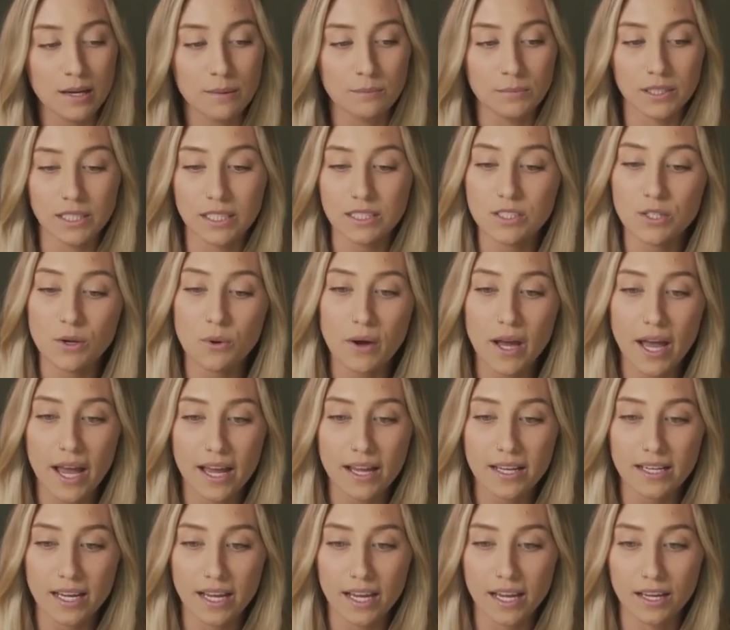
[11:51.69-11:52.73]
But let's go
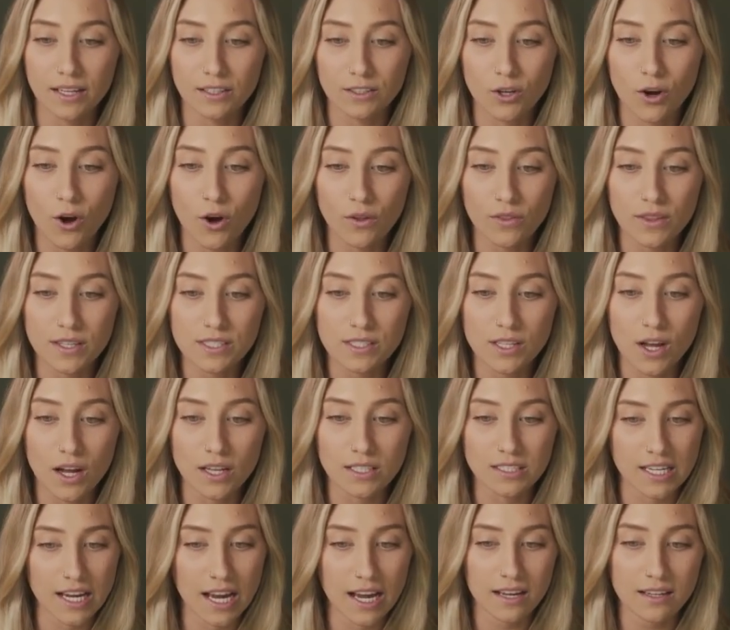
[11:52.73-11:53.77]
ahead and call this
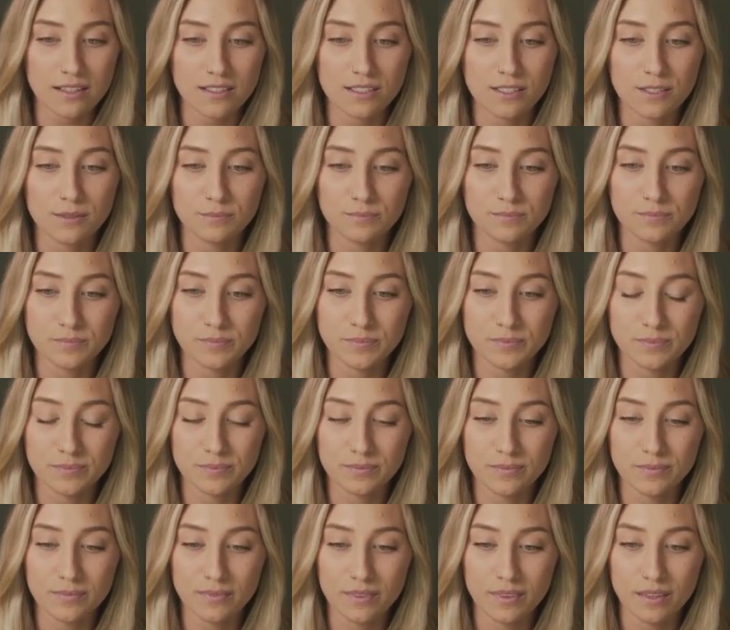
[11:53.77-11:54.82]
contact,
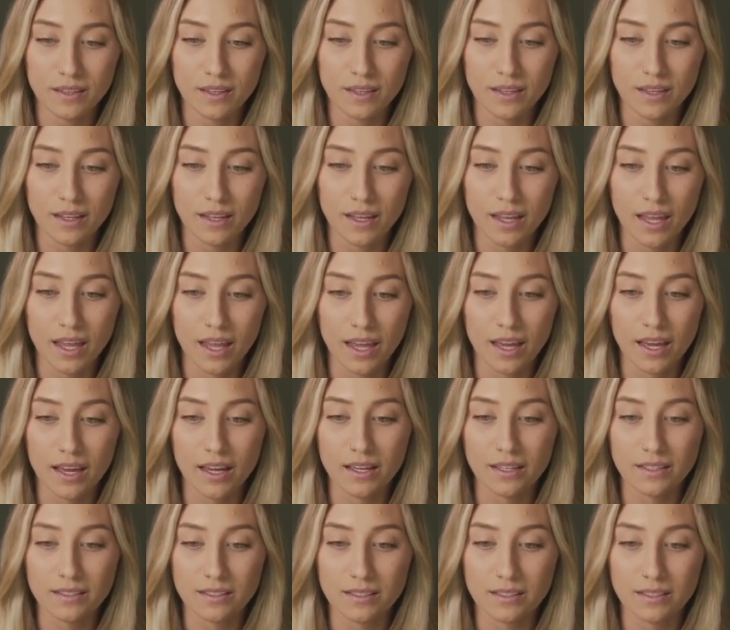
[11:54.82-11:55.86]

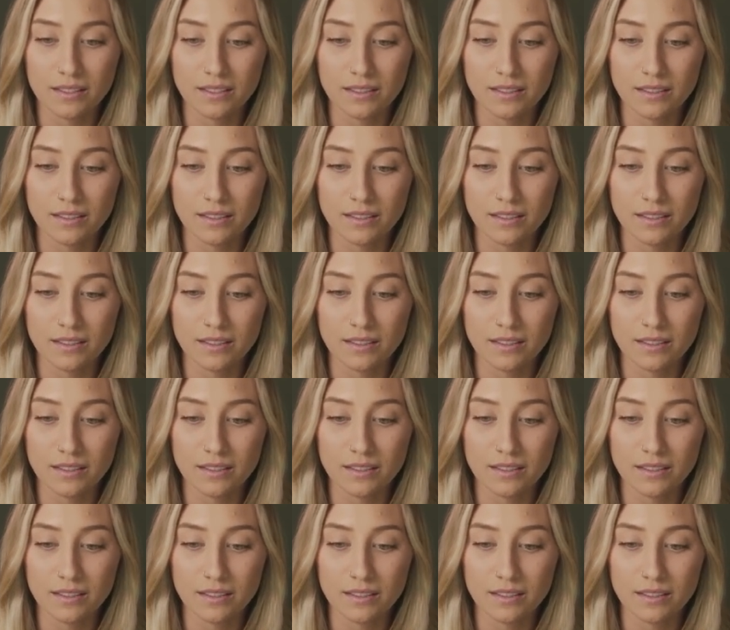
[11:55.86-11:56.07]
and